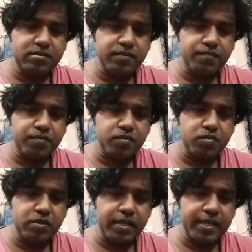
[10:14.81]
if
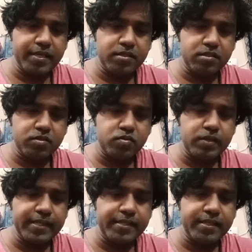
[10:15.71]
you can do
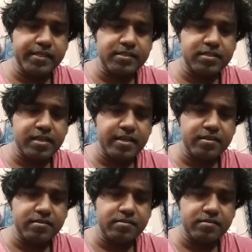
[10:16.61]
anything, is like,